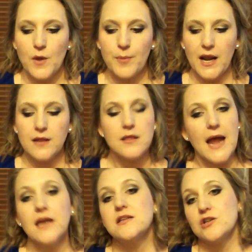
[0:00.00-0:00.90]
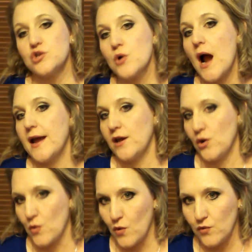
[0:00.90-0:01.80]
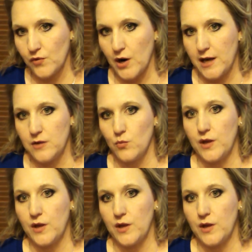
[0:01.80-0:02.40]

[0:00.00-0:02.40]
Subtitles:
but I like to try and go over it